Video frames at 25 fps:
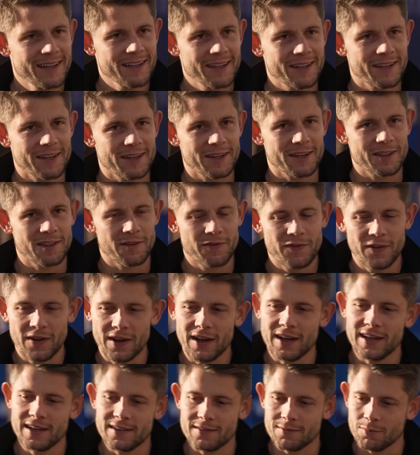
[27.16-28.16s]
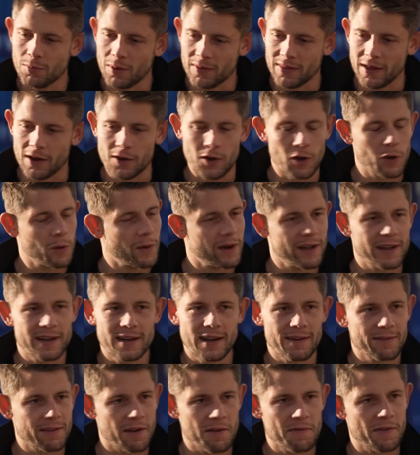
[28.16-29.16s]
uh, the feeling when that goal went in,
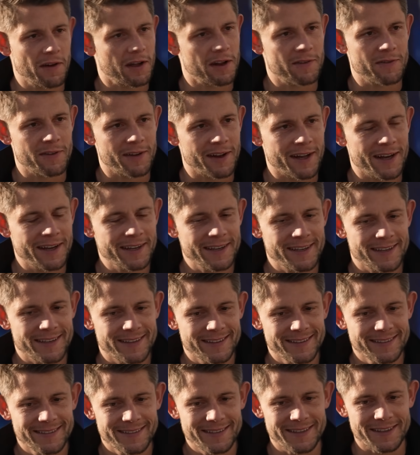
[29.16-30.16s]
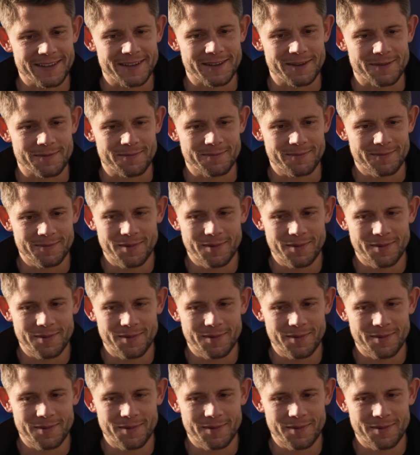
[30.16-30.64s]
I've felt anything like it. Um,